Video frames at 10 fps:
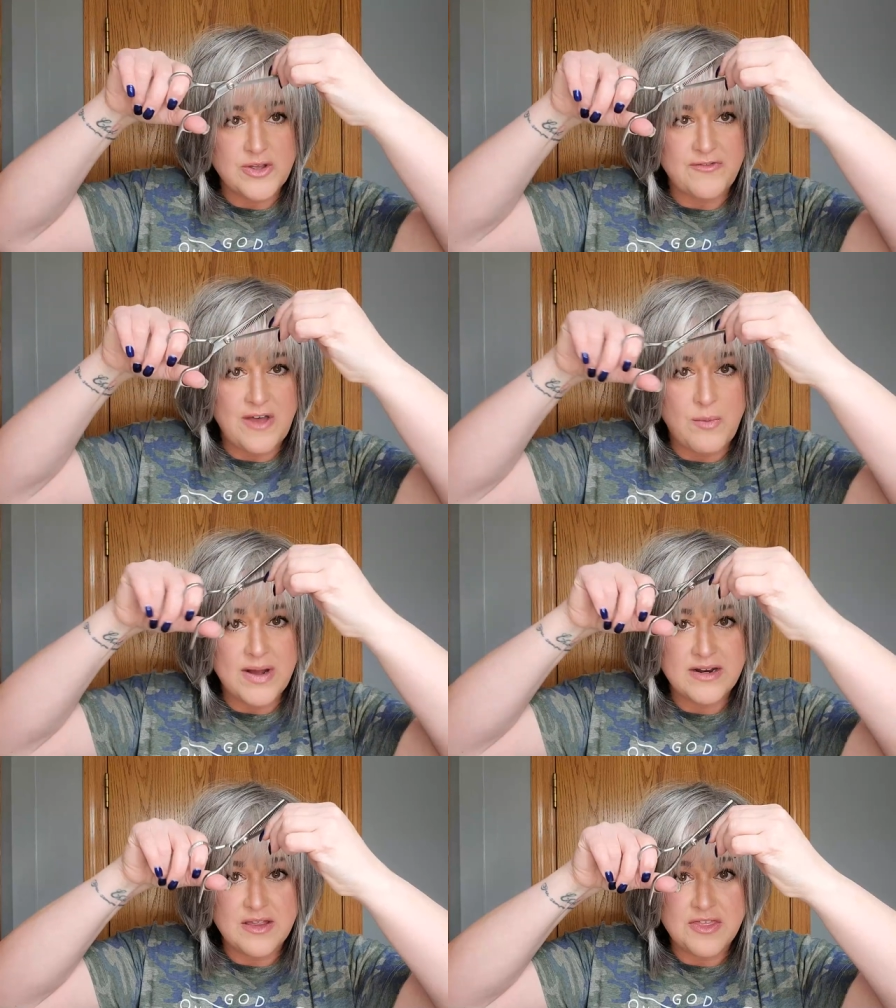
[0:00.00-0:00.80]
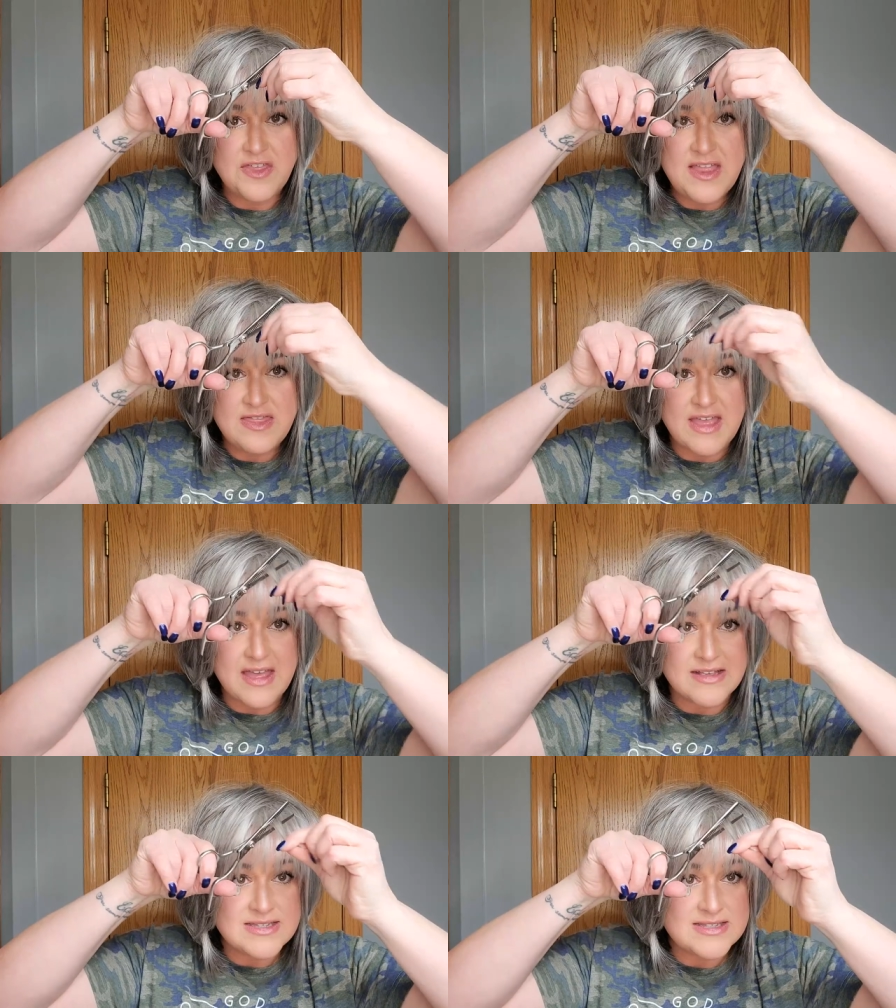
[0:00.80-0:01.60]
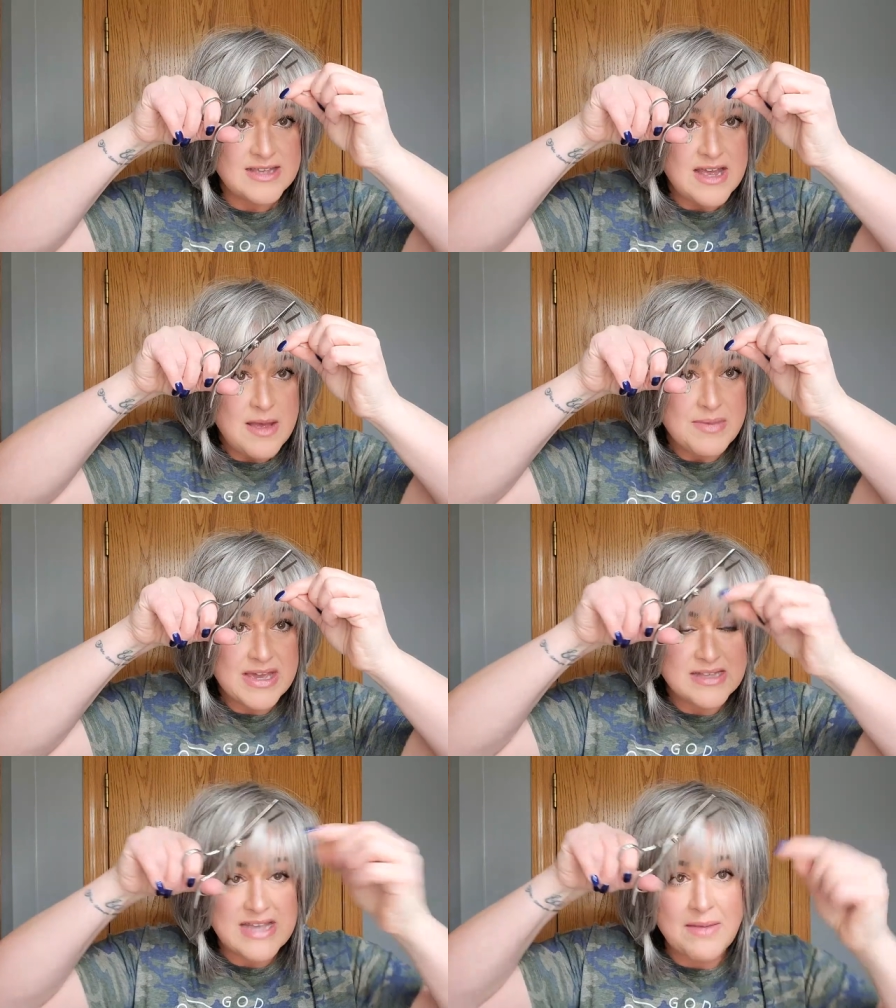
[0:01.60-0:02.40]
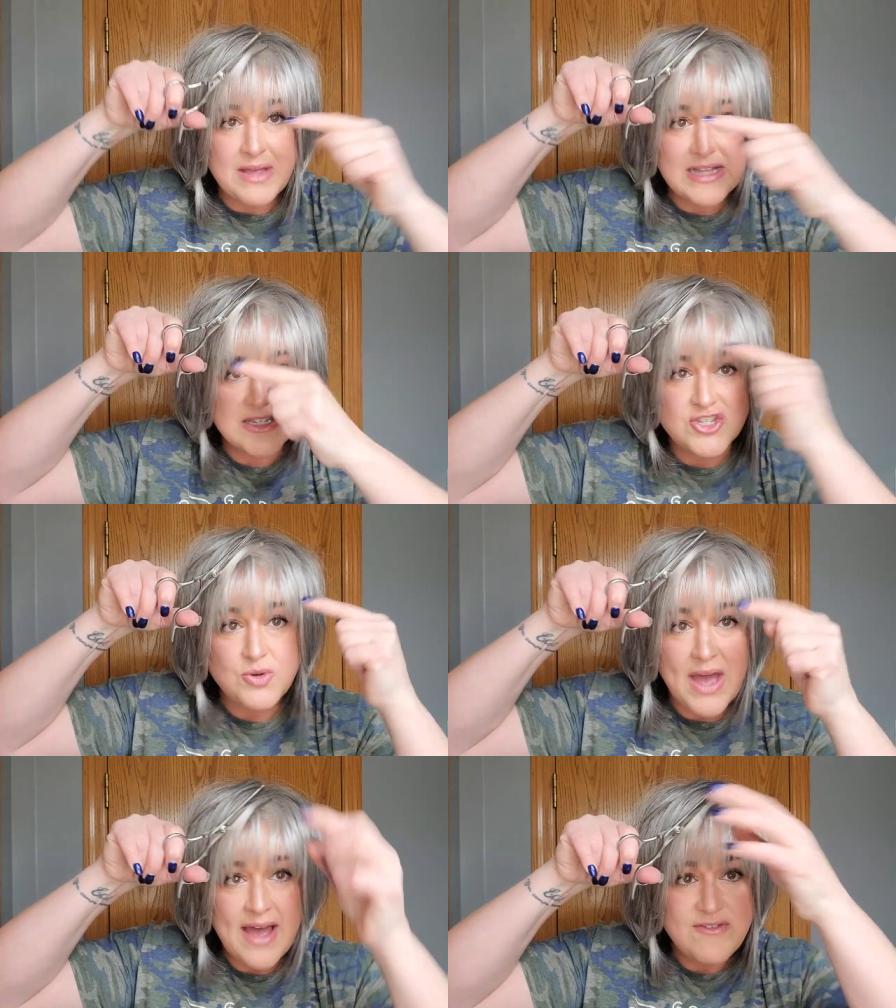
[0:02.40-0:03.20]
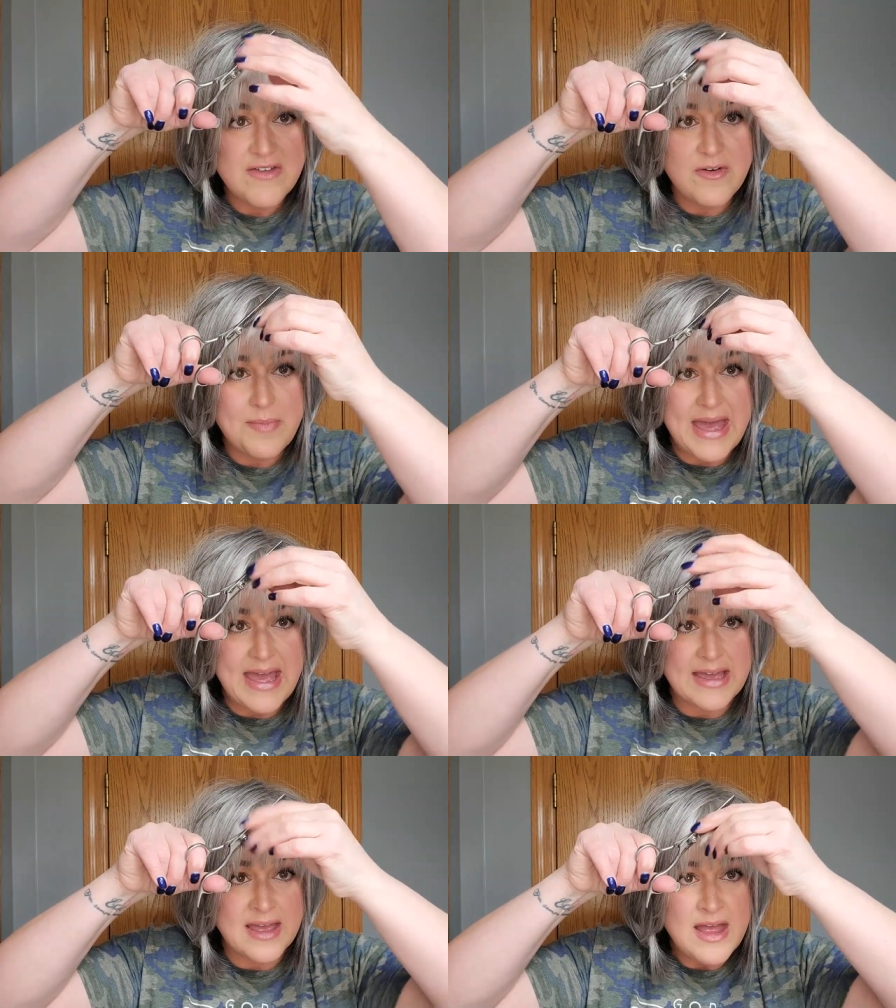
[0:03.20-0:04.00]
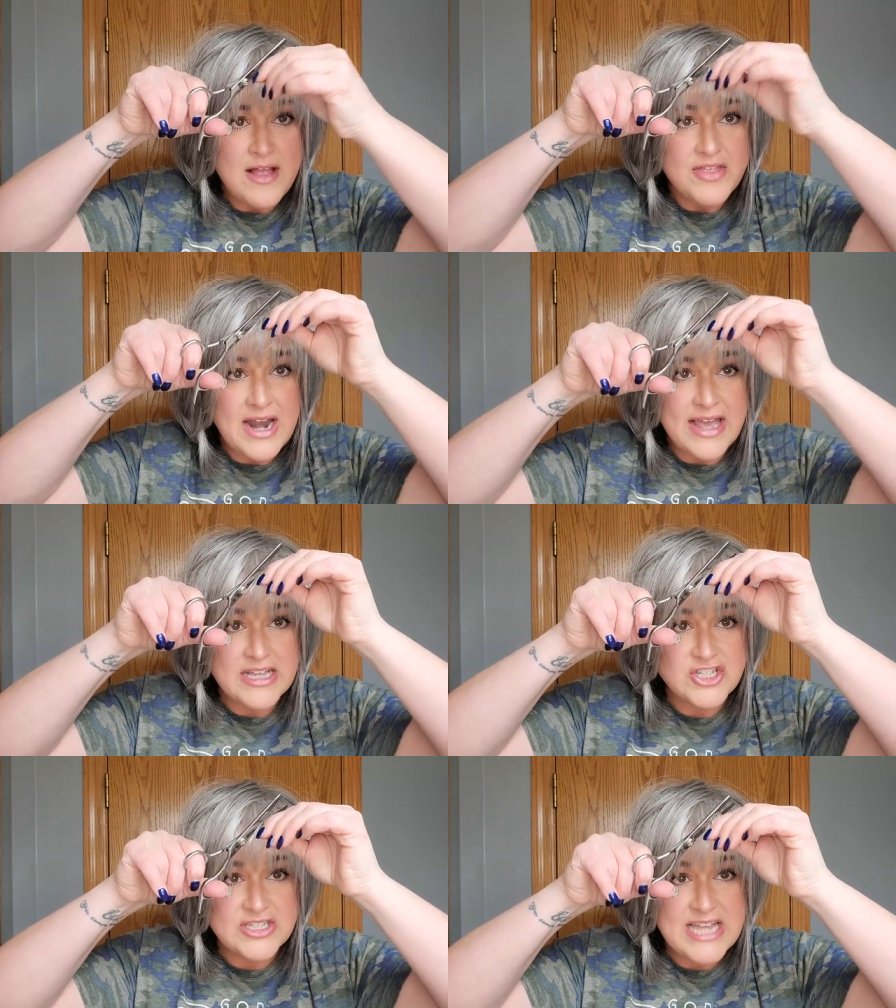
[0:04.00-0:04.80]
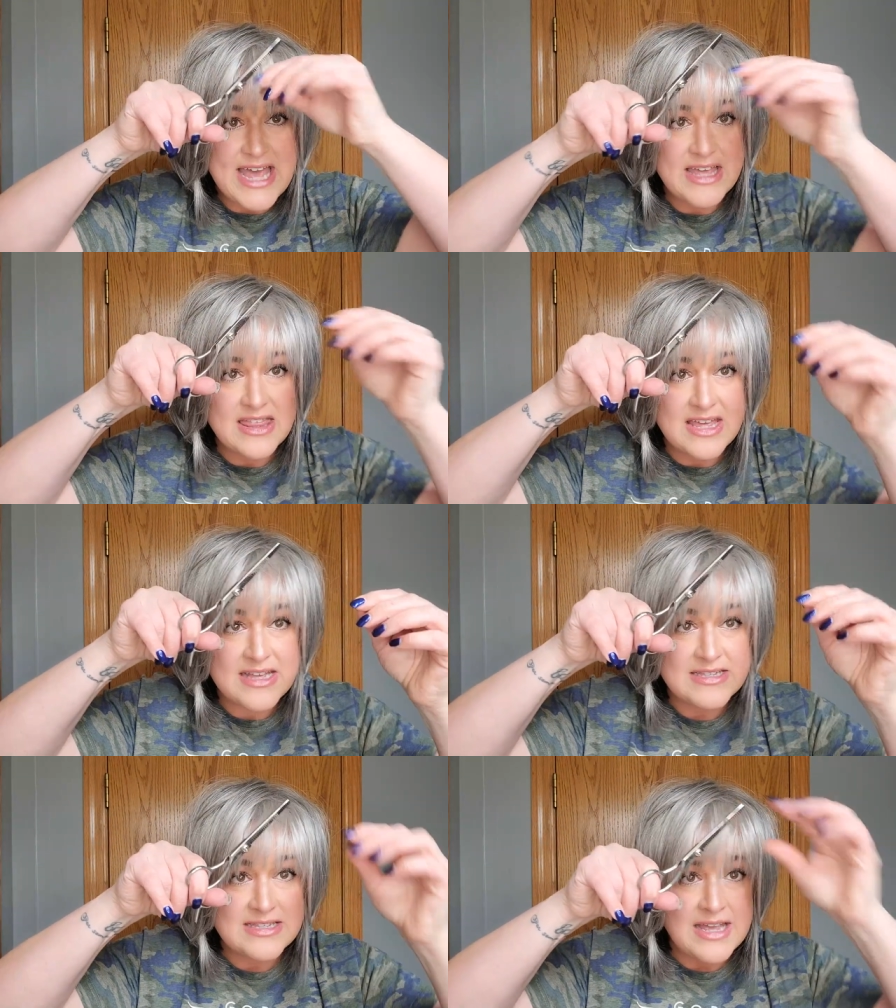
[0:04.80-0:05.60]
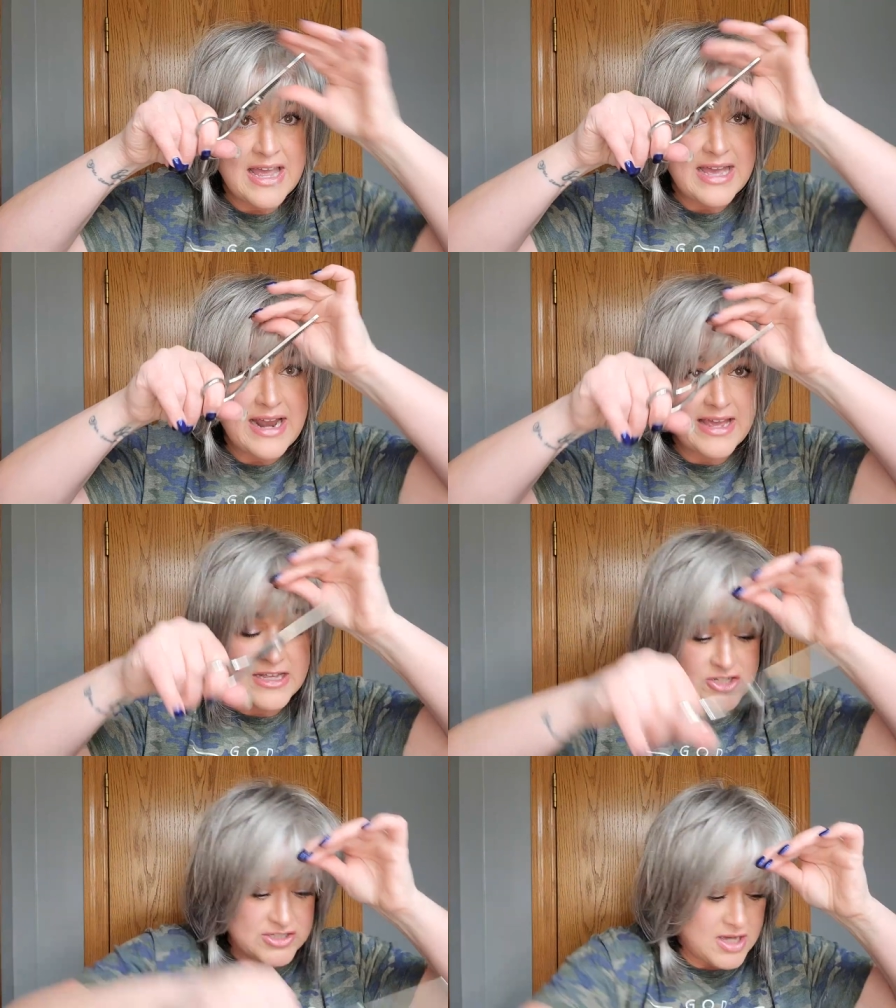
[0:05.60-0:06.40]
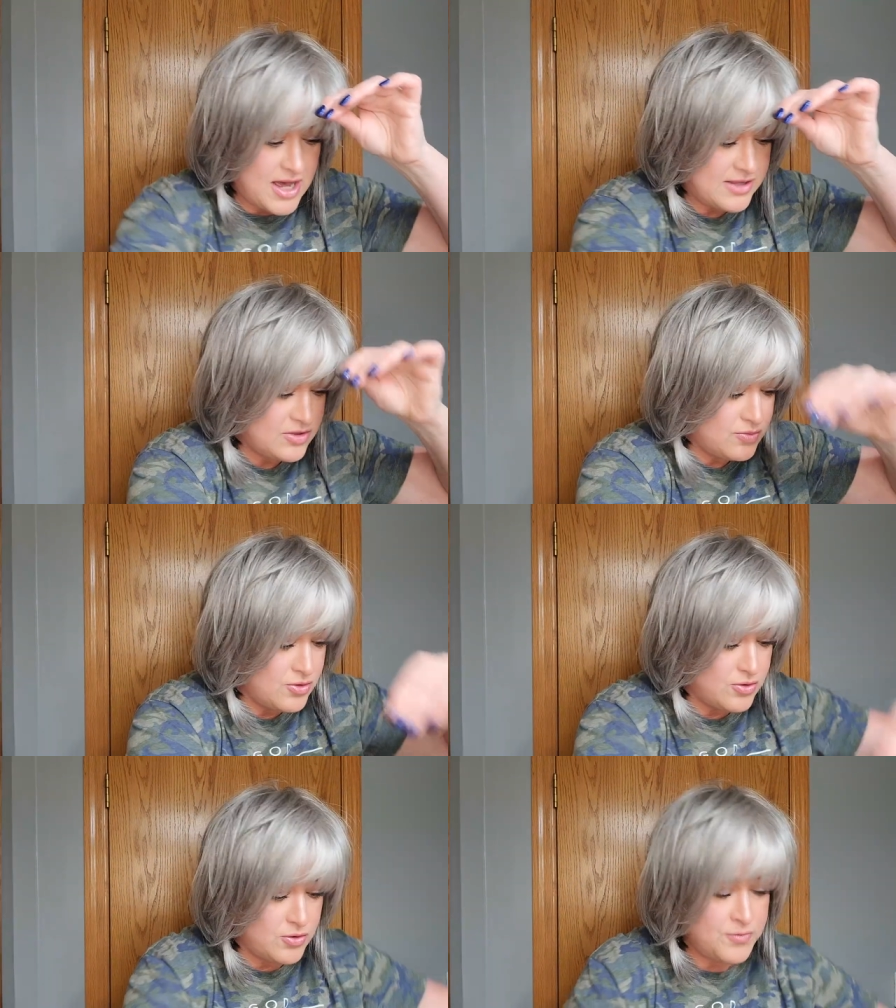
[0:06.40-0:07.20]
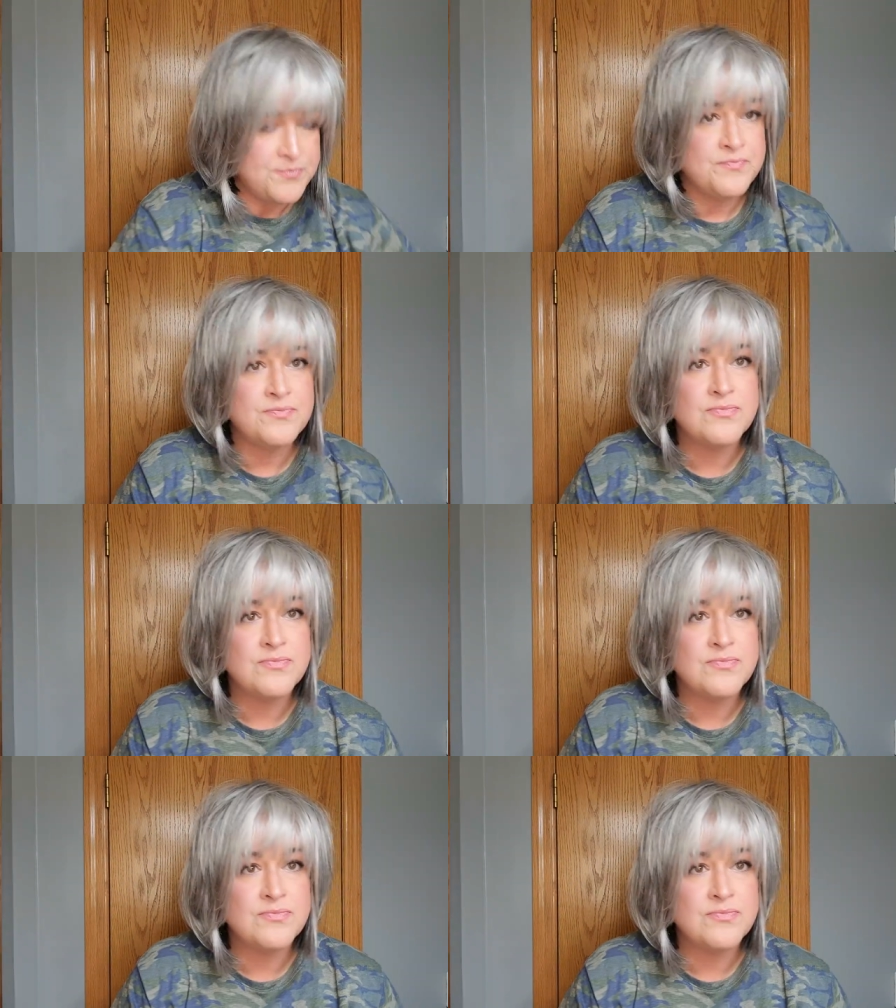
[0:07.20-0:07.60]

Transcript: So if I wanted to thin this because I, it's too heavy of a bang, then I can just take this and I can just cut through